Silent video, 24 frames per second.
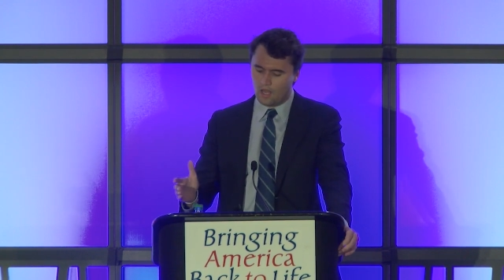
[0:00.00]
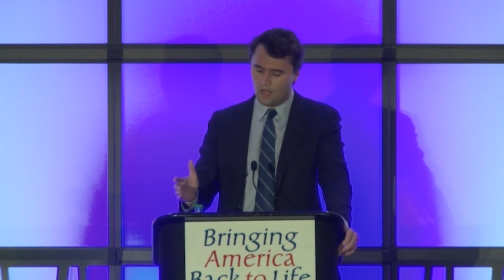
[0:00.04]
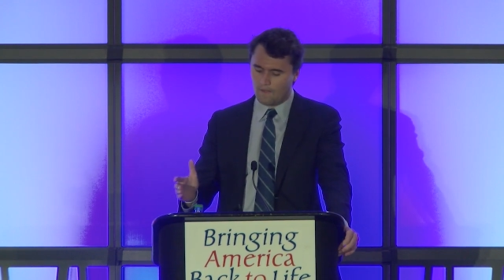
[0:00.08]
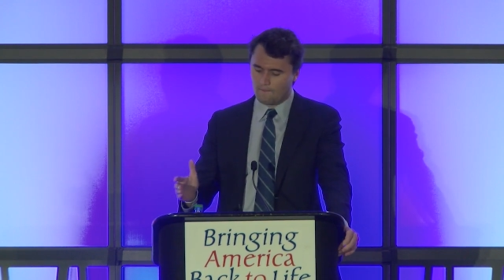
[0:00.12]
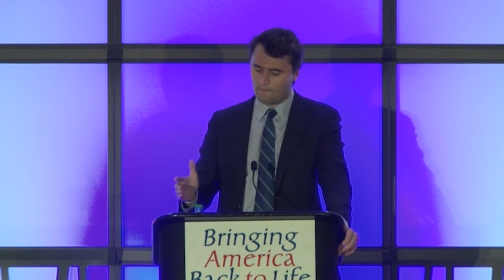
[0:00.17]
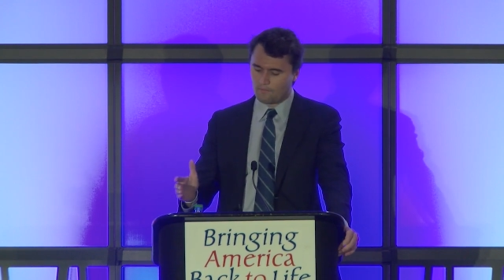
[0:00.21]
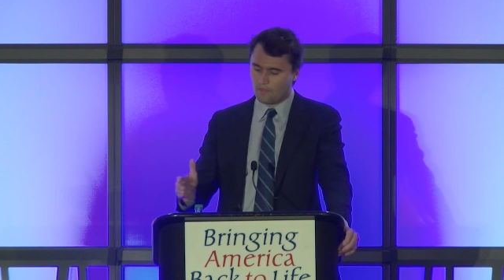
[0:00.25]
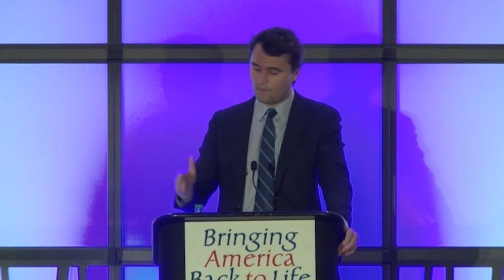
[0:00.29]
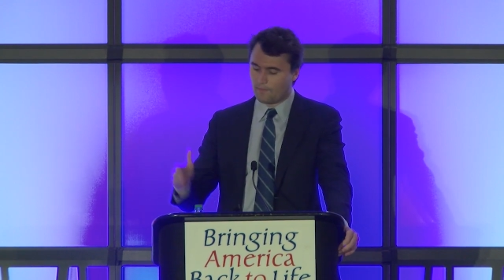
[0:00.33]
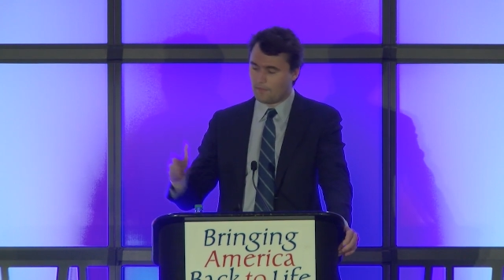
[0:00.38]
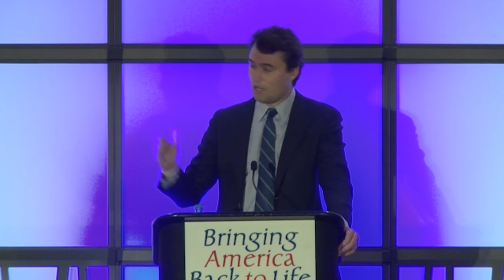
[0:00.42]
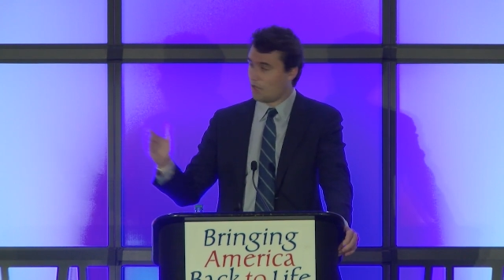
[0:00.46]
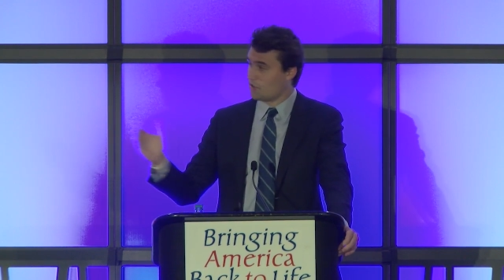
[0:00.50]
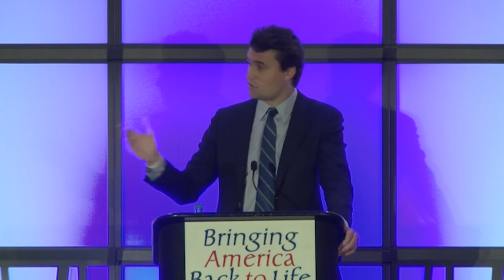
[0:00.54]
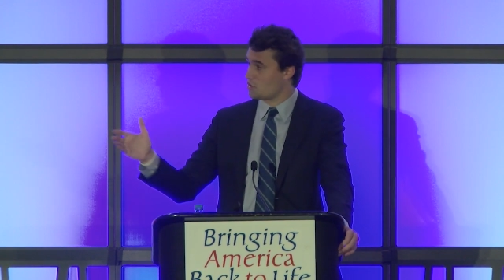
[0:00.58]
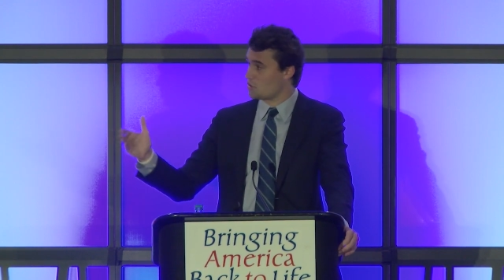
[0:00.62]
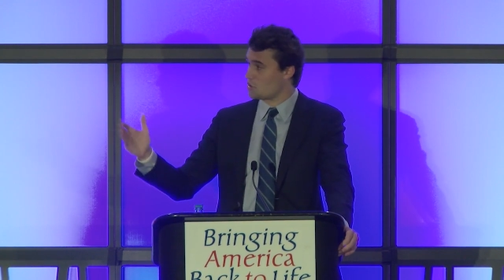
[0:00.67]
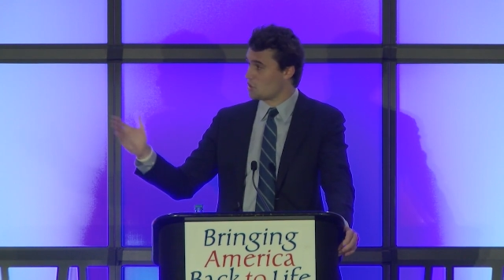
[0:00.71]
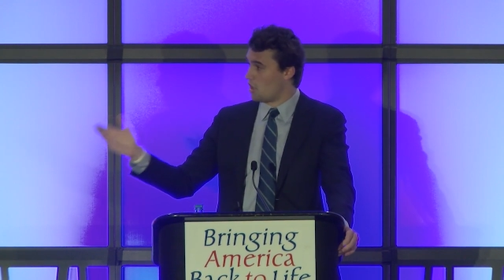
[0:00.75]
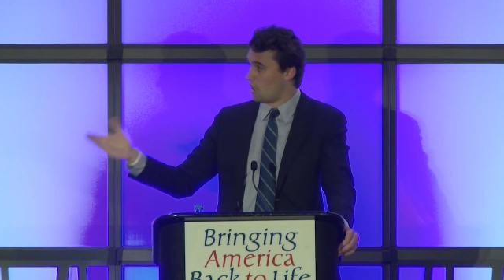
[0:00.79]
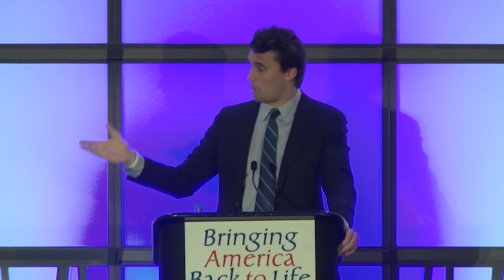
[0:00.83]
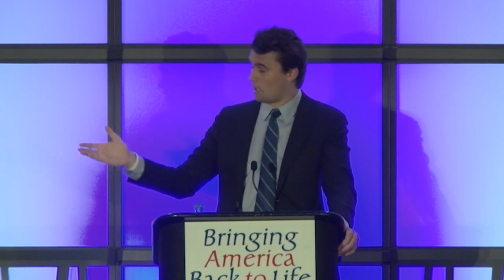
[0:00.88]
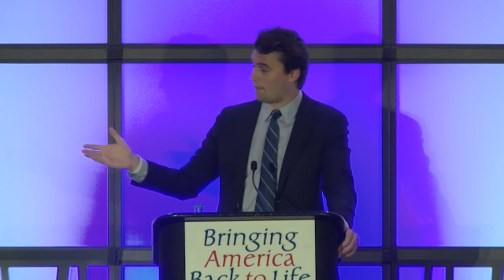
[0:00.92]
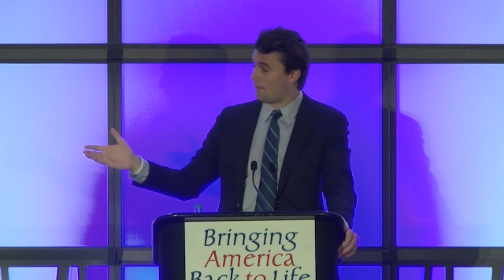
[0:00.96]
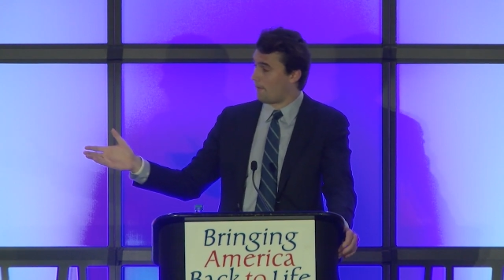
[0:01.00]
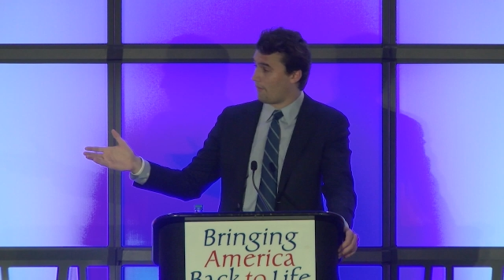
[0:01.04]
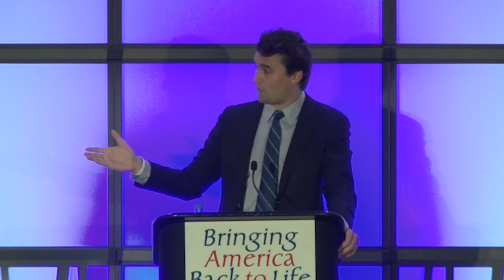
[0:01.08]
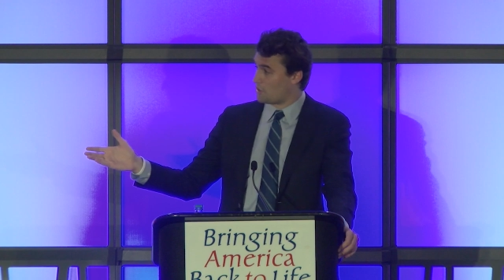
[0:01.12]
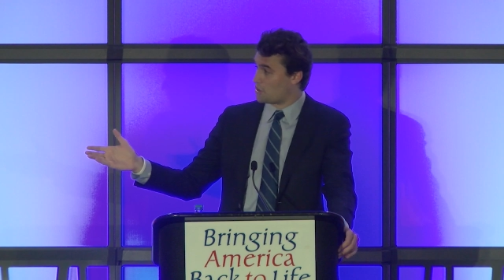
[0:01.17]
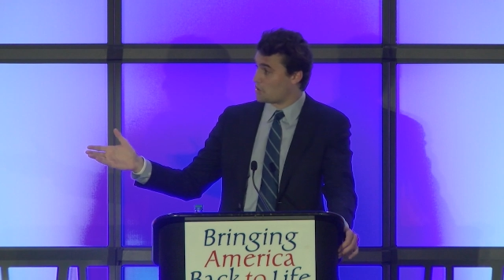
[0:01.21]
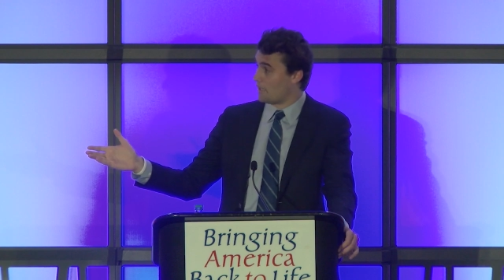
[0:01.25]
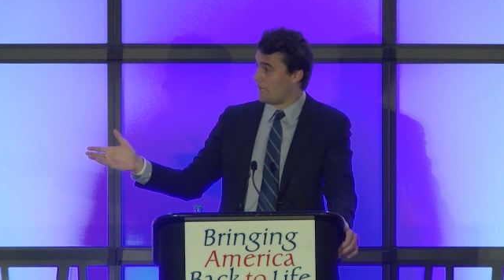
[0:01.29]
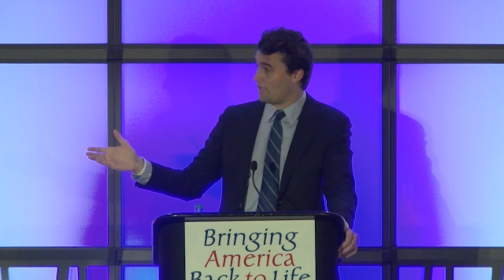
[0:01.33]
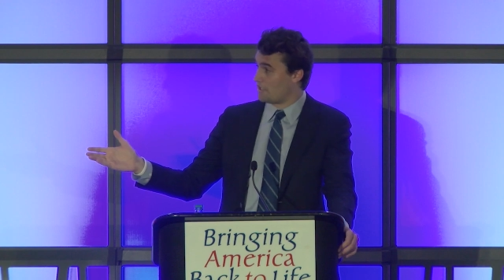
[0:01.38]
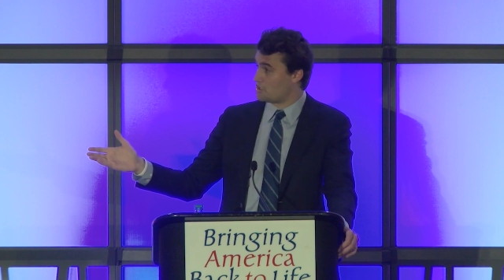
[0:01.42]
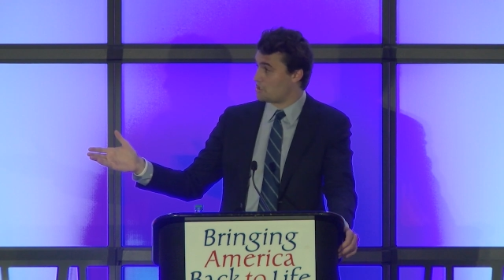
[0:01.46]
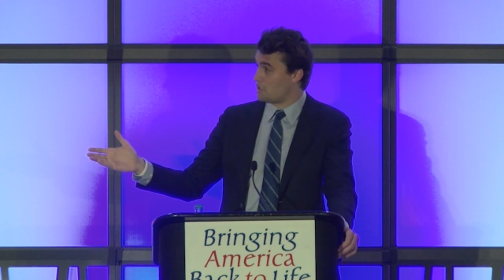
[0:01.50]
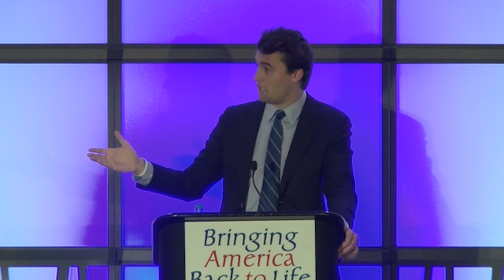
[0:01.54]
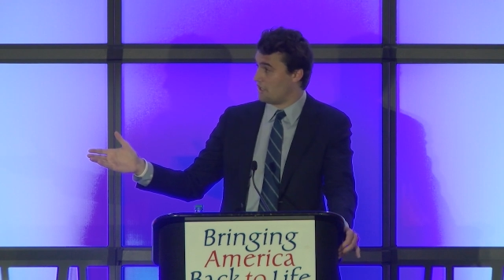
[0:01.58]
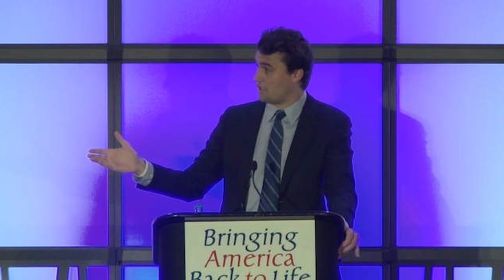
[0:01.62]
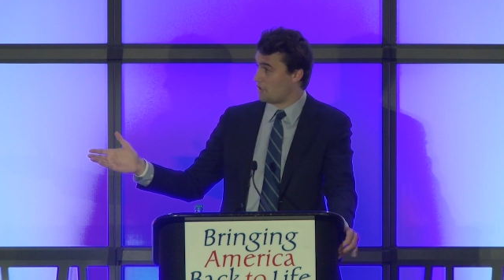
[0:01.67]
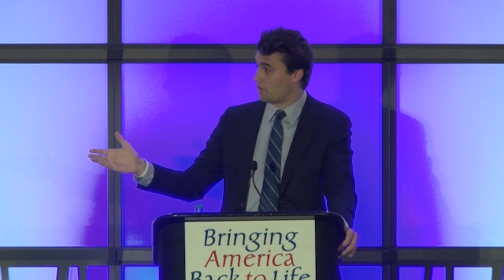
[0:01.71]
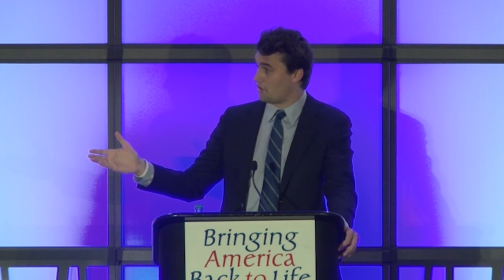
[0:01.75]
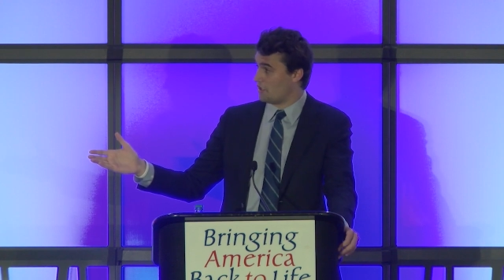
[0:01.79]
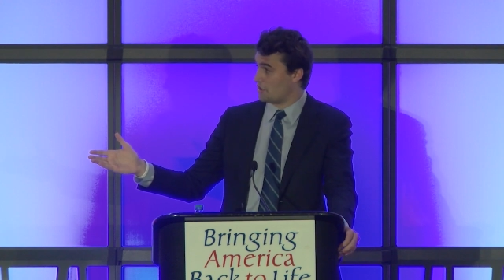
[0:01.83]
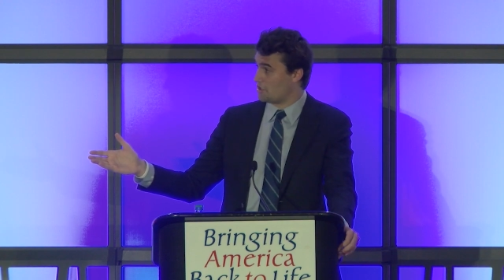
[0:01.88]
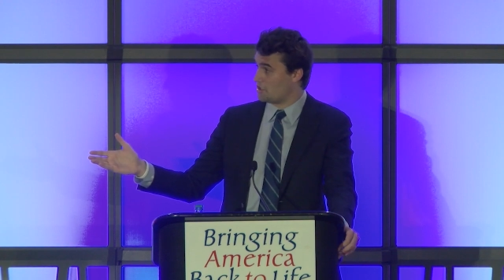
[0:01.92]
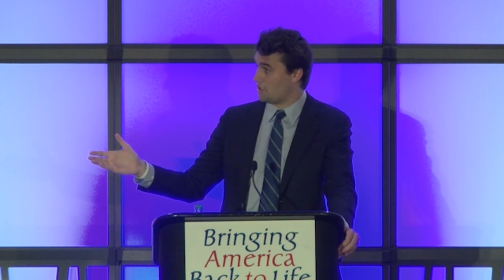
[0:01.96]
Let me also talk about the
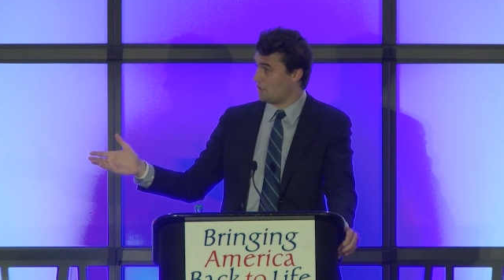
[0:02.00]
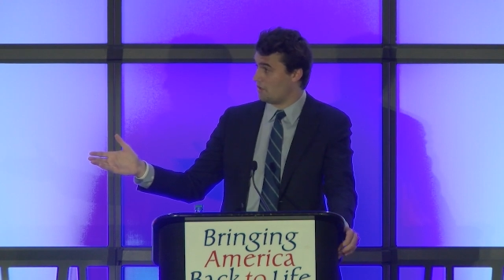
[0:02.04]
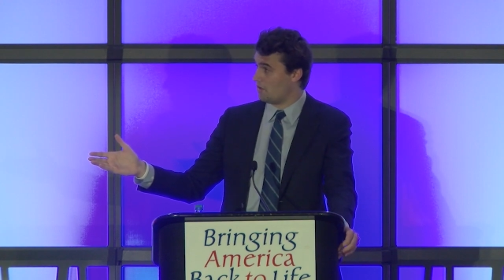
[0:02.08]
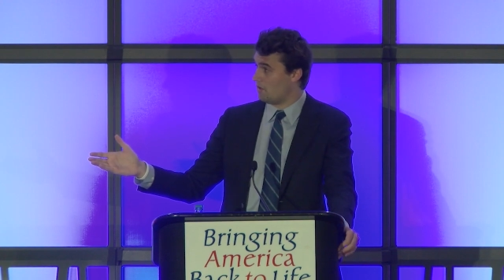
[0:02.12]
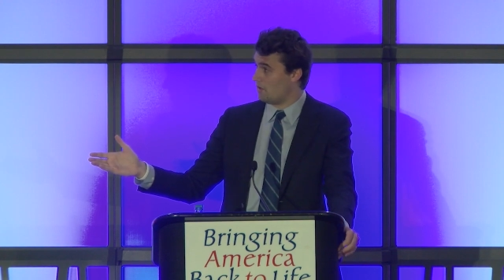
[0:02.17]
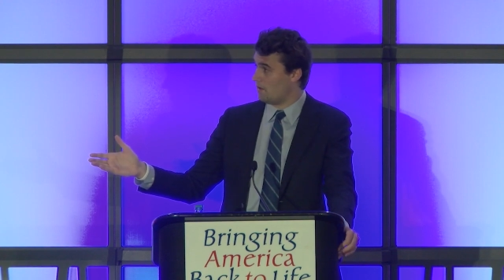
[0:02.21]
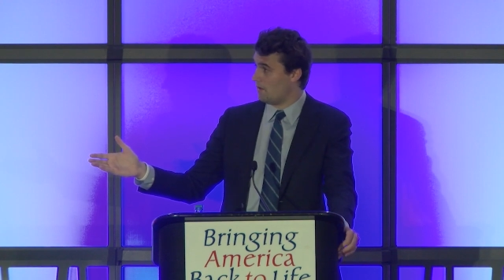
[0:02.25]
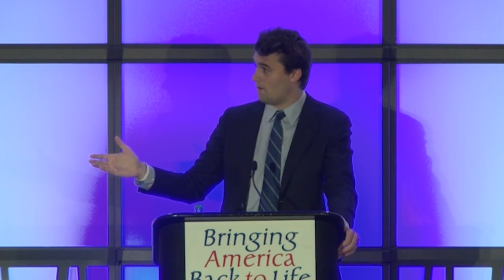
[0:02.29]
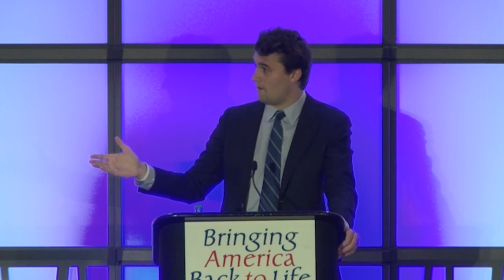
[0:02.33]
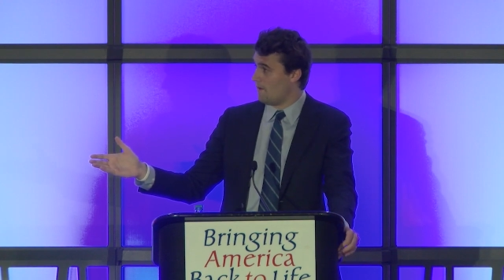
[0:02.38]
transgender issue,